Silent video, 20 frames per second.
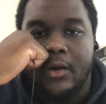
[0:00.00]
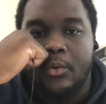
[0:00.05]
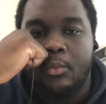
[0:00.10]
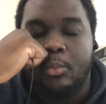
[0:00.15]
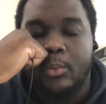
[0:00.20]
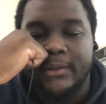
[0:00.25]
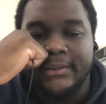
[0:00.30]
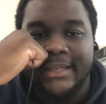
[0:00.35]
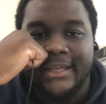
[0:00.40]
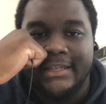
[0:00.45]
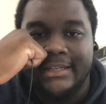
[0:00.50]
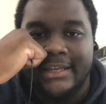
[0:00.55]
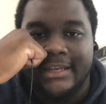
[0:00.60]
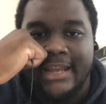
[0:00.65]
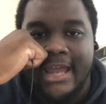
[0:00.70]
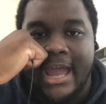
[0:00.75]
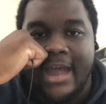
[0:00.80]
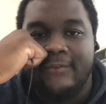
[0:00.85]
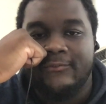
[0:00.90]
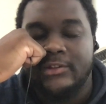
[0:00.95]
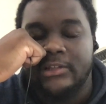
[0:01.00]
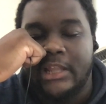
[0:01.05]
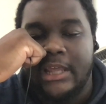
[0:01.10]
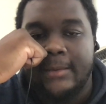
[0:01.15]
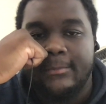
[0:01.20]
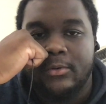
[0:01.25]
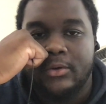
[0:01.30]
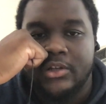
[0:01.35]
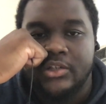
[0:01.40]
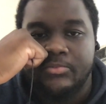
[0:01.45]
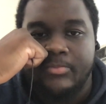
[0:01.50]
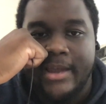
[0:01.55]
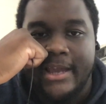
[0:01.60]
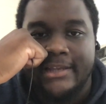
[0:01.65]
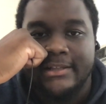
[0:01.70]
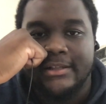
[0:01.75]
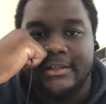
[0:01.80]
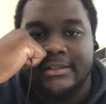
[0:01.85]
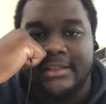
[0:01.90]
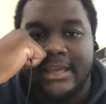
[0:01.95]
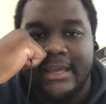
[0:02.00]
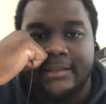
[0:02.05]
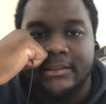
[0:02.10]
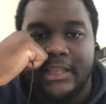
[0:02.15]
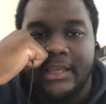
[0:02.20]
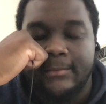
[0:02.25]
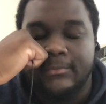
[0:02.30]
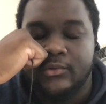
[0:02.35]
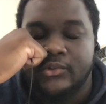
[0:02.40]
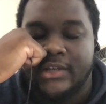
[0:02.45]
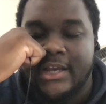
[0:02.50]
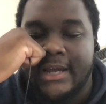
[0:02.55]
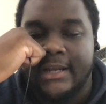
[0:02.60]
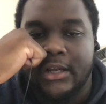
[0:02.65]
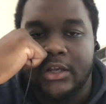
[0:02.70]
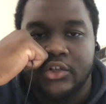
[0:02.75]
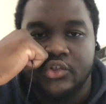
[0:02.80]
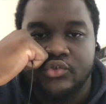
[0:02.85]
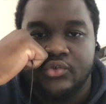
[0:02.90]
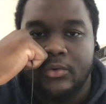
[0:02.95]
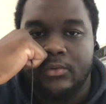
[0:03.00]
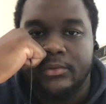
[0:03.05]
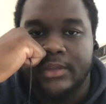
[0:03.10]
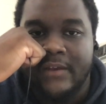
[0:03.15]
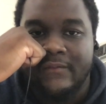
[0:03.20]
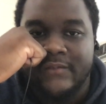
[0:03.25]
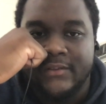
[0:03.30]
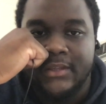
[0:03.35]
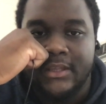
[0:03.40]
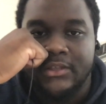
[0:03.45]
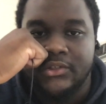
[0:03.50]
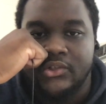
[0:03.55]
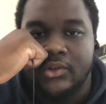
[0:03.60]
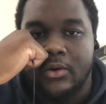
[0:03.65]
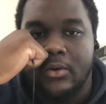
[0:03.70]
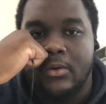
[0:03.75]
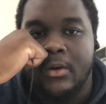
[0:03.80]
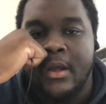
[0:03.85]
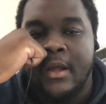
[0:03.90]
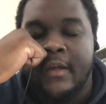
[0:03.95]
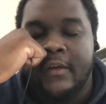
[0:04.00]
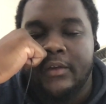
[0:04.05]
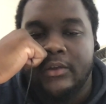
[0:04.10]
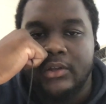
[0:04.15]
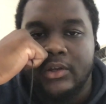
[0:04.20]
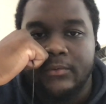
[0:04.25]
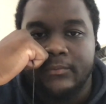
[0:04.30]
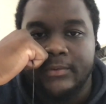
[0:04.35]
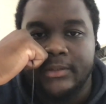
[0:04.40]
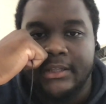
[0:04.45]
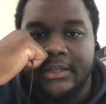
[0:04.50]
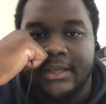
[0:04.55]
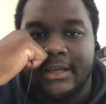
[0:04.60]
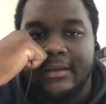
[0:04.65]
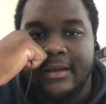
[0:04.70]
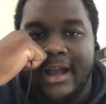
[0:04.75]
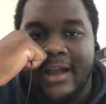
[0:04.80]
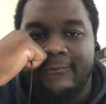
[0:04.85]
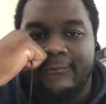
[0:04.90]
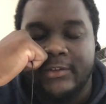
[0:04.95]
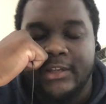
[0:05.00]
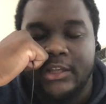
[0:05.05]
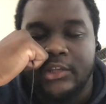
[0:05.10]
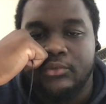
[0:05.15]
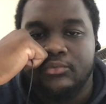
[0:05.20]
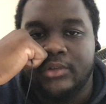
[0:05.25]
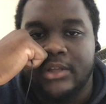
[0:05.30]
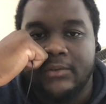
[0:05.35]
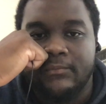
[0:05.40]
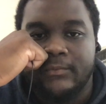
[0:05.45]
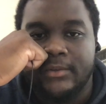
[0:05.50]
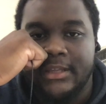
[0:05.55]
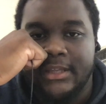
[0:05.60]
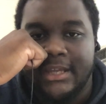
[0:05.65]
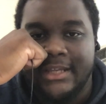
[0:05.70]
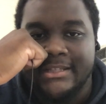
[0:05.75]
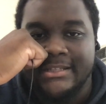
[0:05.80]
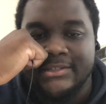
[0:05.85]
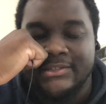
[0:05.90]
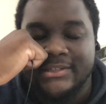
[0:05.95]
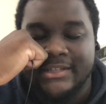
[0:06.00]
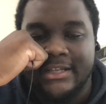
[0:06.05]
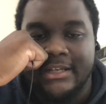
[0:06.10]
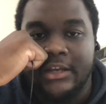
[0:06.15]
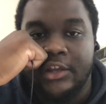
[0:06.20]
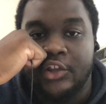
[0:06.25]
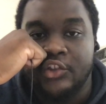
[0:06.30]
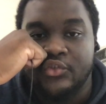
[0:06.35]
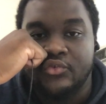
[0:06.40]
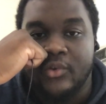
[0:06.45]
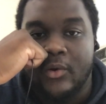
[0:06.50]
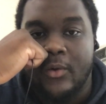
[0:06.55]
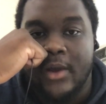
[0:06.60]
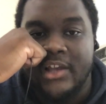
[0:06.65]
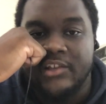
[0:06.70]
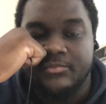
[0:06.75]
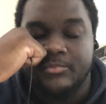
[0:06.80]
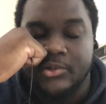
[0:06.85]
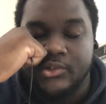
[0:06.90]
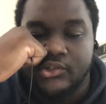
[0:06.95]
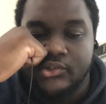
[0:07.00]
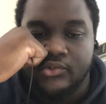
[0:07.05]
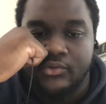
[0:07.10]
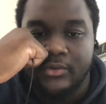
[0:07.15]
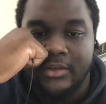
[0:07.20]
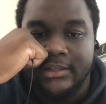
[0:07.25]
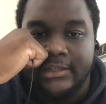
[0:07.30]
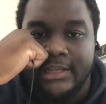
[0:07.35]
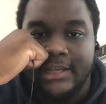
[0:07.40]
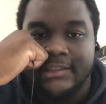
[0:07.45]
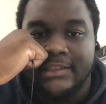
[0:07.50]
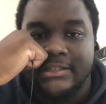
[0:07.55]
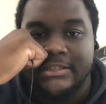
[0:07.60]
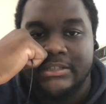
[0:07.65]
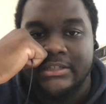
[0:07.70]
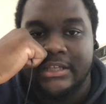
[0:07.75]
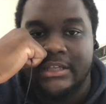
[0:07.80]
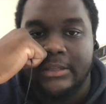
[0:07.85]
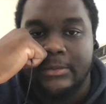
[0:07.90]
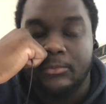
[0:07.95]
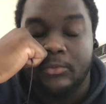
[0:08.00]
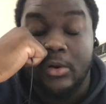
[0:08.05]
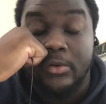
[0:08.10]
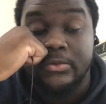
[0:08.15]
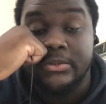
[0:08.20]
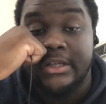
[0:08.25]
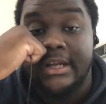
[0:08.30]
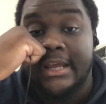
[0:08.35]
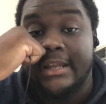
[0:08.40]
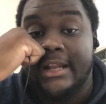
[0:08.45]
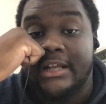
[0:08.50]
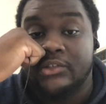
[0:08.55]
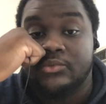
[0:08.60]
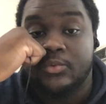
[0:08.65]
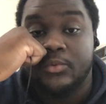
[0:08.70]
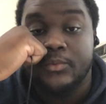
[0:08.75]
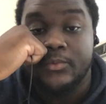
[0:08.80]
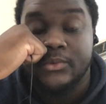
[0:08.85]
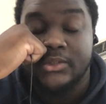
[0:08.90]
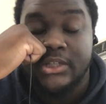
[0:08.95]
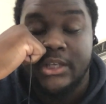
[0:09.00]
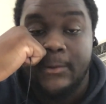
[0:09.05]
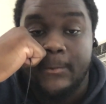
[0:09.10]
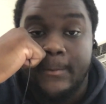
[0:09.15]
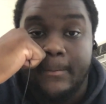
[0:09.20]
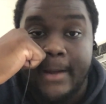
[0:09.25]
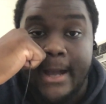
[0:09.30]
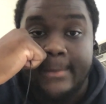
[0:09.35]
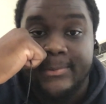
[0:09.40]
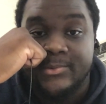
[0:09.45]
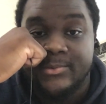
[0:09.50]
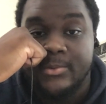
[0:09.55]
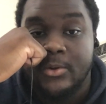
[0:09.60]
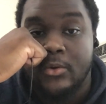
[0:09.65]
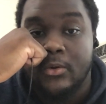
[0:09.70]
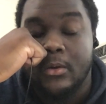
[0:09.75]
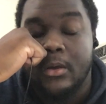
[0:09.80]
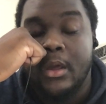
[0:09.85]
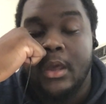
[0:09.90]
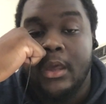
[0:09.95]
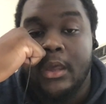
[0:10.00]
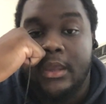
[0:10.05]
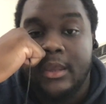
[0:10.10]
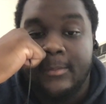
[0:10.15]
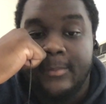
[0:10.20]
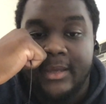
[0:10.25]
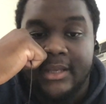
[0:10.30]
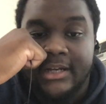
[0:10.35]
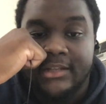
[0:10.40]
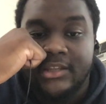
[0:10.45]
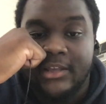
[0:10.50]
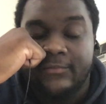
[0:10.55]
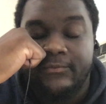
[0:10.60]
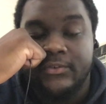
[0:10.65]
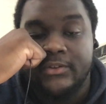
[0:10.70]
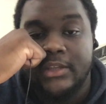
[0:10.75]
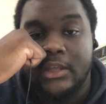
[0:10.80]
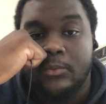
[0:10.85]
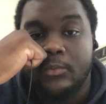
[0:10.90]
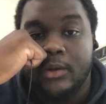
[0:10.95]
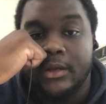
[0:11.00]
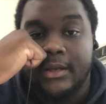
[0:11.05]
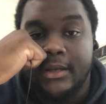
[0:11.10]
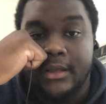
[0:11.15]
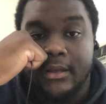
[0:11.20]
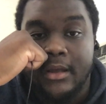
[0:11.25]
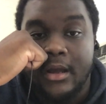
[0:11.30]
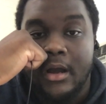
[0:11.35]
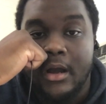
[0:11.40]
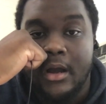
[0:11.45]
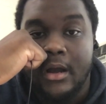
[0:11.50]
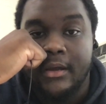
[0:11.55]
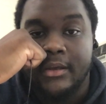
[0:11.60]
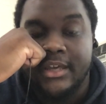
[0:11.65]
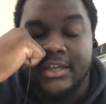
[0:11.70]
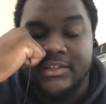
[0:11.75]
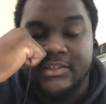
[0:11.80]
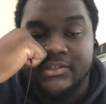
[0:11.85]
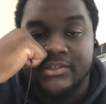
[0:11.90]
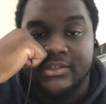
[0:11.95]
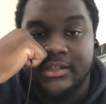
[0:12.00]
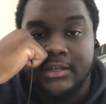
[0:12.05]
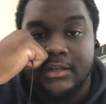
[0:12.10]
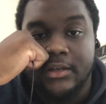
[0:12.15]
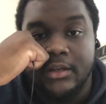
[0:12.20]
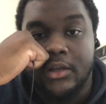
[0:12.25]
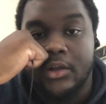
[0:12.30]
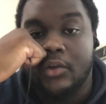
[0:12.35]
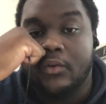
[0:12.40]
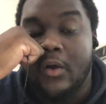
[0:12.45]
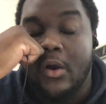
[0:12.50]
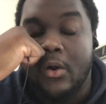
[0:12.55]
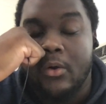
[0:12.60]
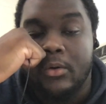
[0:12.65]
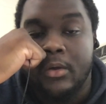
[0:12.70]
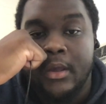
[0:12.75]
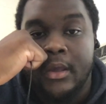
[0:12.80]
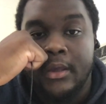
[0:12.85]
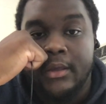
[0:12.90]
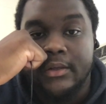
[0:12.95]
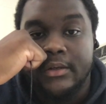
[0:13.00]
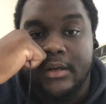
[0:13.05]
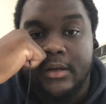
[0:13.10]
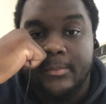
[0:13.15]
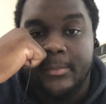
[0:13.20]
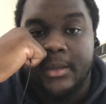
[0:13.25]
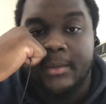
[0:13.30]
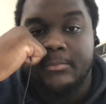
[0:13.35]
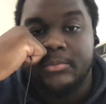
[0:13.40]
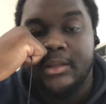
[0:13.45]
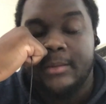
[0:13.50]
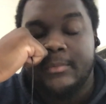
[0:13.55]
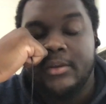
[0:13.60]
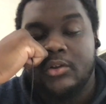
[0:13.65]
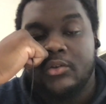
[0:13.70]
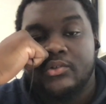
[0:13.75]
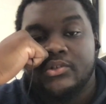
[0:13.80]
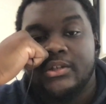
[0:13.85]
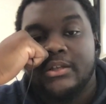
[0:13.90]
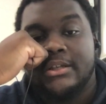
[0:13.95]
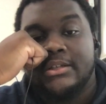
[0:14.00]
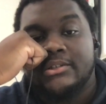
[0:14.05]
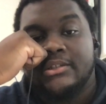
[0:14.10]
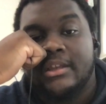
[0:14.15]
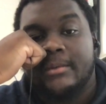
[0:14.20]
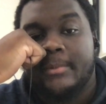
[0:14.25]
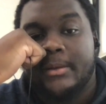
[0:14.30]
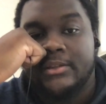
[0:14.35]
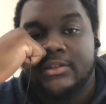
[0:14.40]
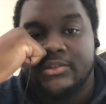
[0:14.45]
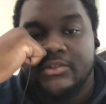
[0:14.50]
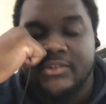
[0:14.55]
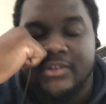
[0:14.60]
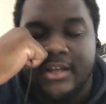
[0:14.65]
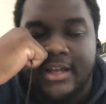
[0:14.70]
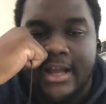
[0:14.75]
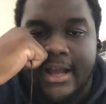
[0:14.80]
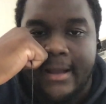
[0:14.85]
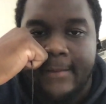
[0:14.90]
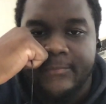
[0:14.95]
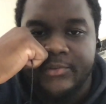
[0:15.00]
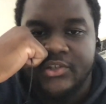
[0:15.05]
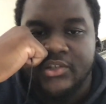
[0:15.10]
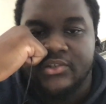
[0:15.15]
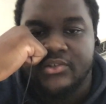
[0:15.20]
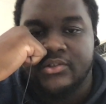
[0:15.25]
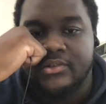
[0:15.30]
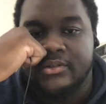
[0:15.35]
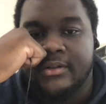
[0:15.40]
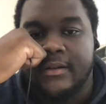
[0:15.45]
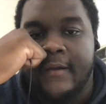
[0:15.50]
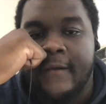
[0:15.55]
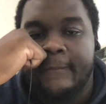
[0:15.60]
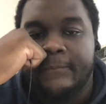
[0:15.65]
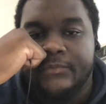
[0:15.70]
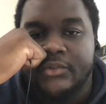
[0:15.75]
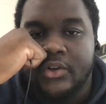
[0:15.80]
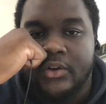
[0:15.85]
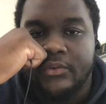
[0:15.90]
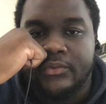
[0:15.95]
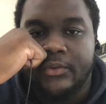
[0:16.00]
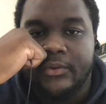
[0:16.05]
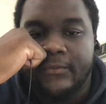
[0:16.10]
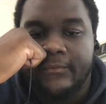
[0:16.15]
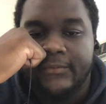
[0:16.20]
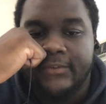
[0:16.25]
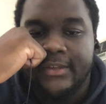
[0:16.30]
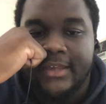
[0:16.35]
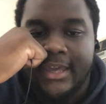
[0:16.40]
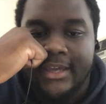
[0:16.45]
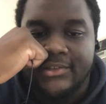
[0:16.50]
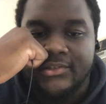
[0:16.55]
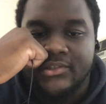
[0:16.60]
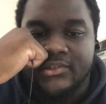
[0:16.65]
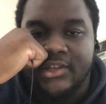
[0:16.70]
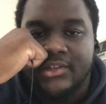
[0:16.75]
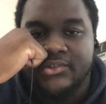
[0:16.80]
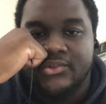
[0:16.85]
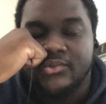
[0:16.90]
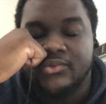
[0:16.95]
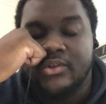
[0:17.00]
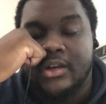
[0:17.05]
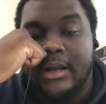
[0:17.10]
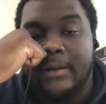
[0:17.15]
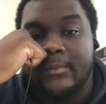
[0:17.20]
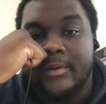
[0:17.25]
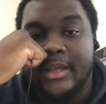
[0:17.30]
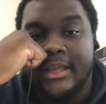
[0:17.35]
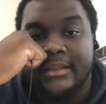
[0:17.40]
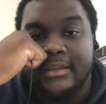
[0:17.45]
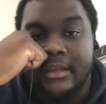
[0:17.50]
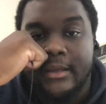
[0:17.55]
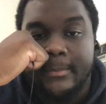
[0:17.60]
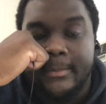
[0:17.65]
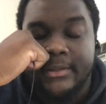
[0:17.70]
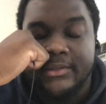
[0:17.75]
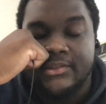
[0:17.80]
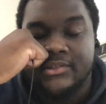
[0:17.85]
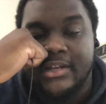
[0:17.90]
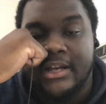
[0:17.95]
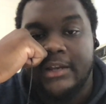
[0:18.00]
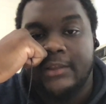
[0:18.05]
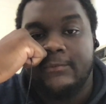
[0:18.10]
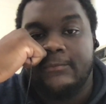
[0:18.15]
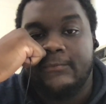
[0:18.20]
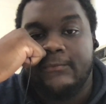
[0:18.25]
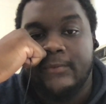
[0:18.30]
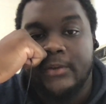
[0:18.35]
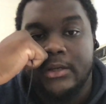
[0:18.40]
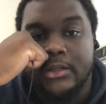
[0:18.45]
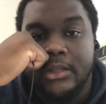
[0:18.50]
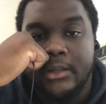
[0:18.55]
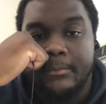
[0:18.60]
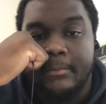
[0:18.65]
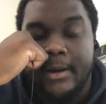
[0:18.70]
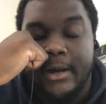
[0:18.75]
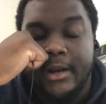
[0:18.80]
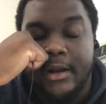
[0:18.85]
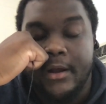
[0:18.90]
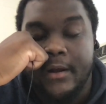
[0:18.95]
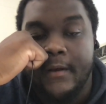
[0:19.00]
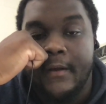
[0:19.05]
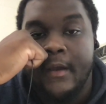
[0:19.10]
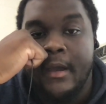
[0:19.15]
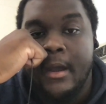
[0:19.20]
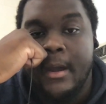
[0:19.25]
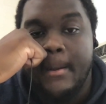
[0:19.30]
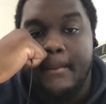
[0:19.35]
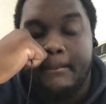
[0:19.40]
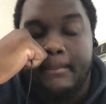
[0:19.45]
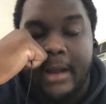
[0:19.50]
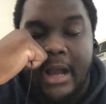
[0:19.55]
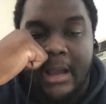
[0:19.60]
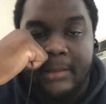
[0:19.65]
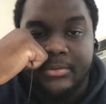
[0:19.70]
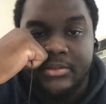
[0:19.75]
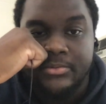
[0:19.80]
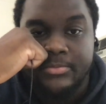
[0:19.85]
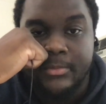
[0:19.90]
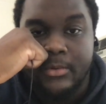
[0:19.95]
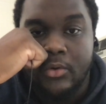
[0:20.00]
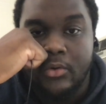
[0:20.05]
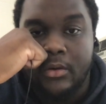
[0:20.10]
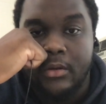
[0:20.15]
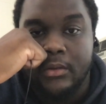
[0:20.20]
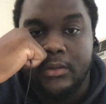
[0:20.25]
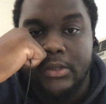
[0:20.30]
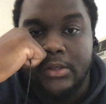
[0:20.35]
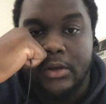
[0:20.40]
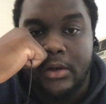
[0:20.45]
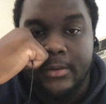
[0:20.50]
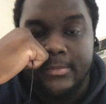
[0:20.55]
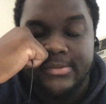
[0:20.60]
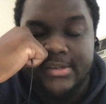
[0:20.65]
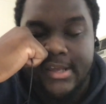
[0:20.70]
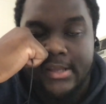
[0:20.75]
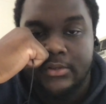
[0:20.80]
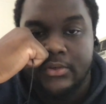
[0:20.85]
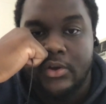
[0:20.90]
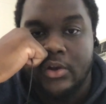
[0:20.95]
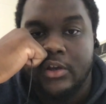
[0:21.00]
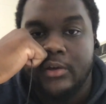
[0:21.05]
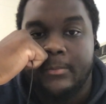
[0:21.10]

when they didn't have a label, because back in the day labels kind of controlled everything, so I feel like you didn't really get to see niggas grow as much as you could get to see them grow today. That's what we're seeing with Pop Smoke. I mean, I definitely think we're gonna get to see the nigga grow. You know what I mean? But let me know what you niggas think about this in the comment section. Turn on notifications, like, subscribe. What do you think about this? How do you feel about Pop Smoke, you know what I'm saying, talking